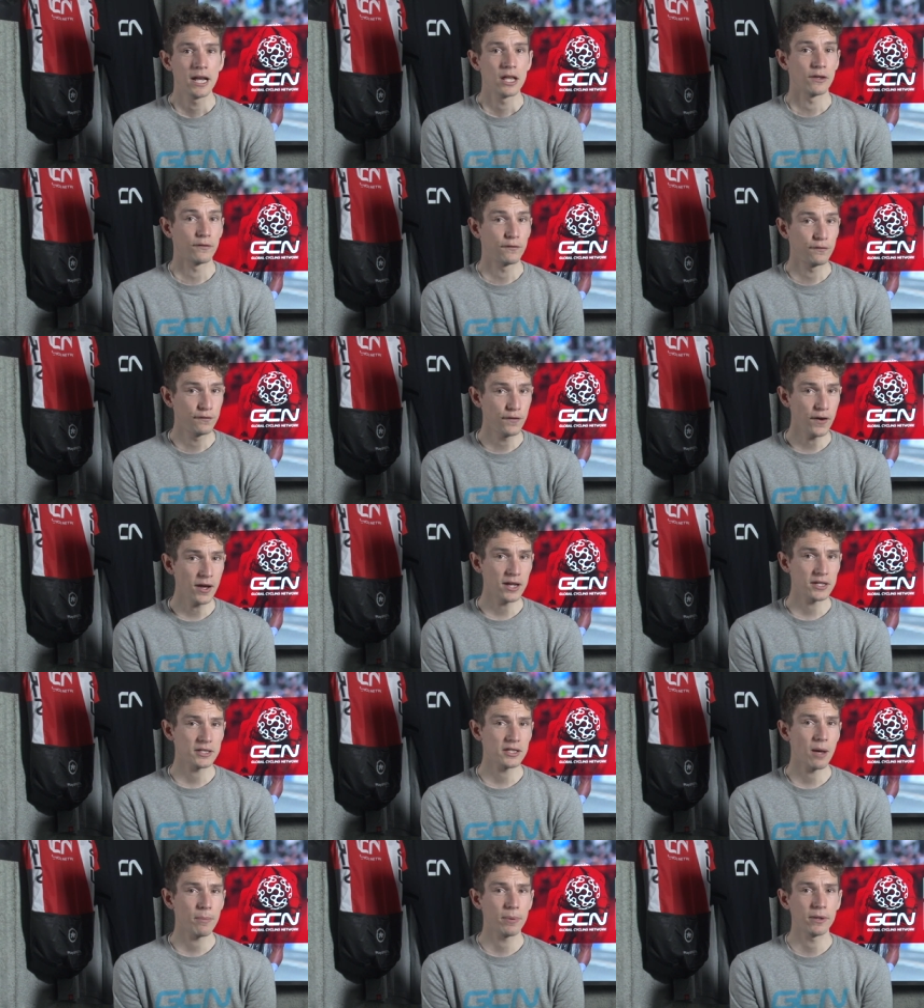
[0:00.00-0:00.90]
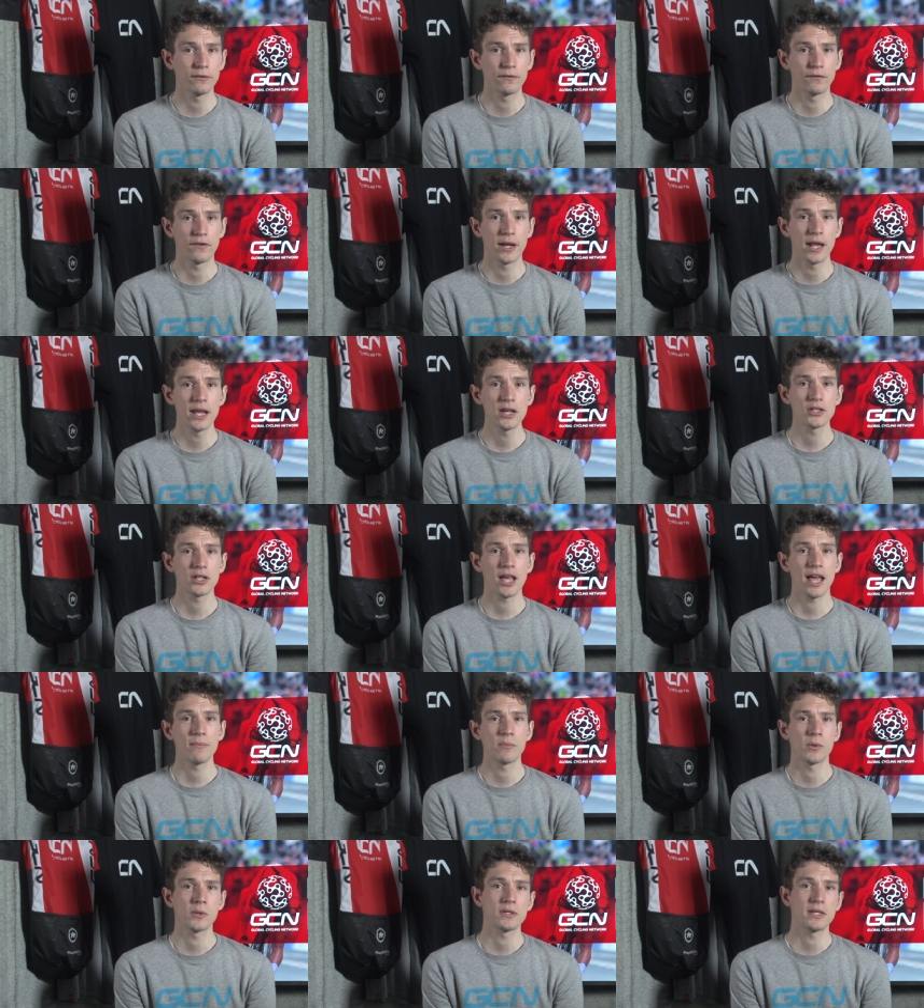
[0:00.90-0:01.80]
The first uphill finish
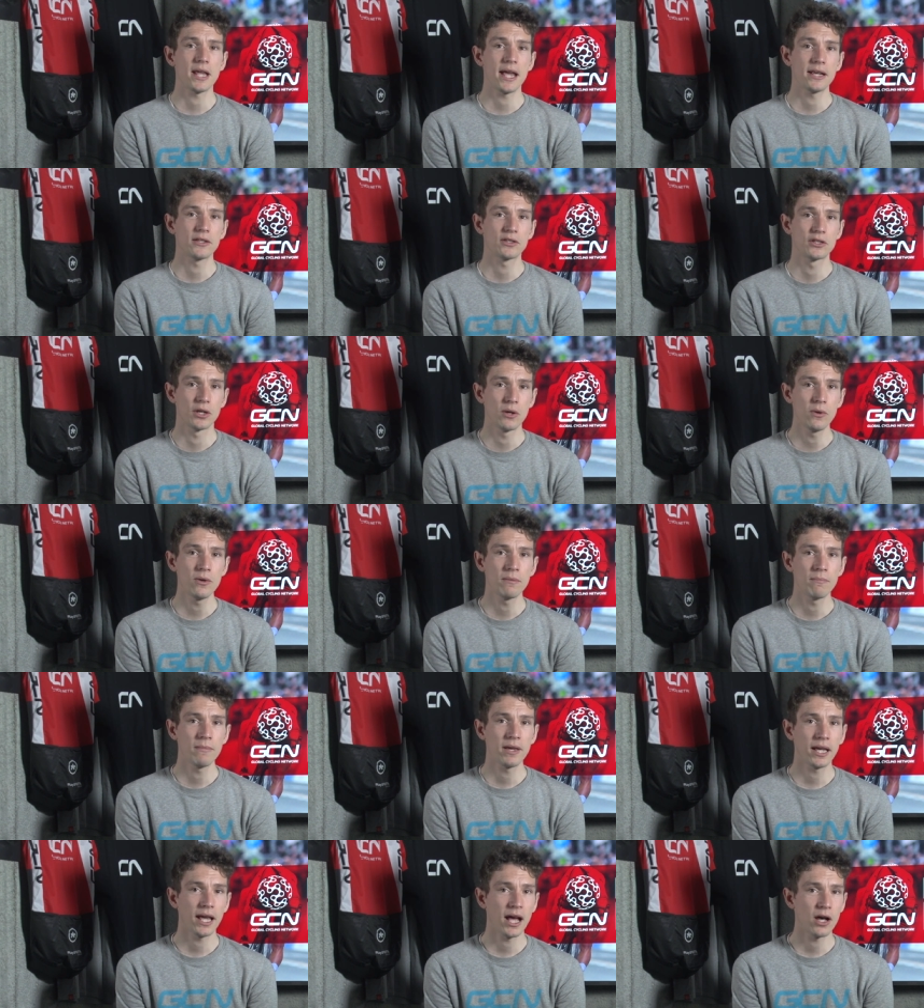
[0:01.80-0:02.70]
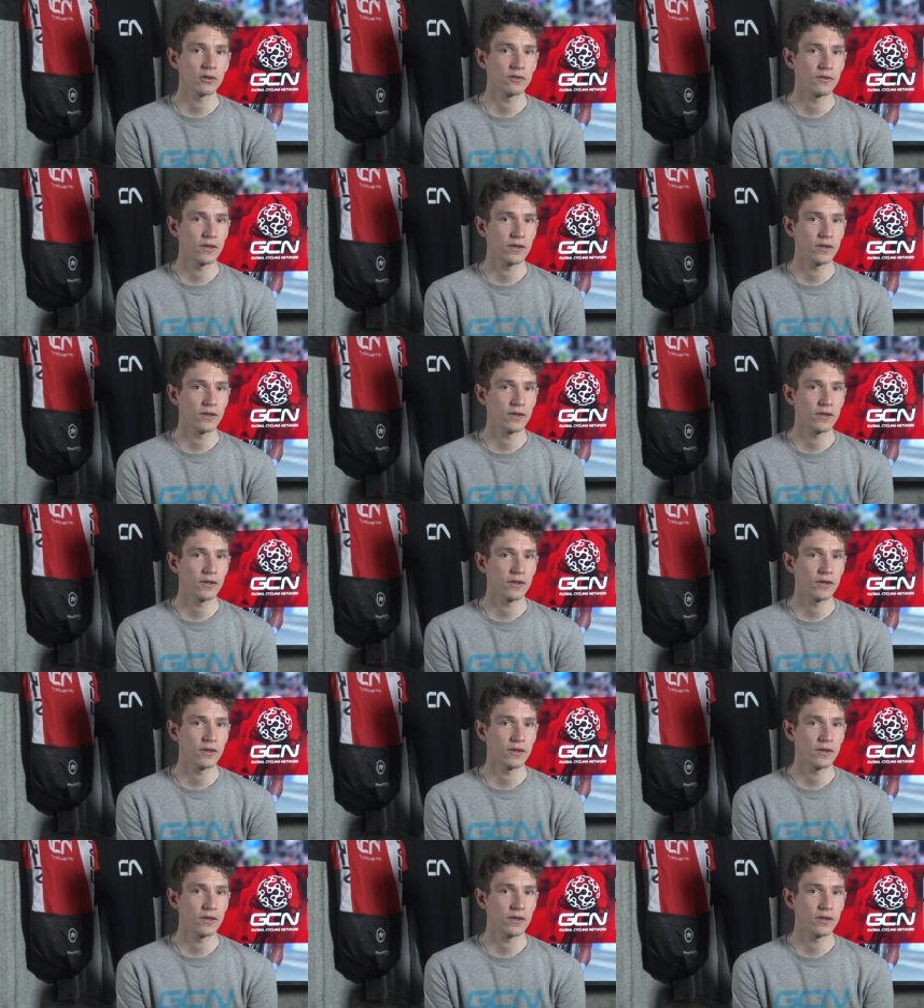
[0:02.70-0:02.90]
came on day two, Mikhail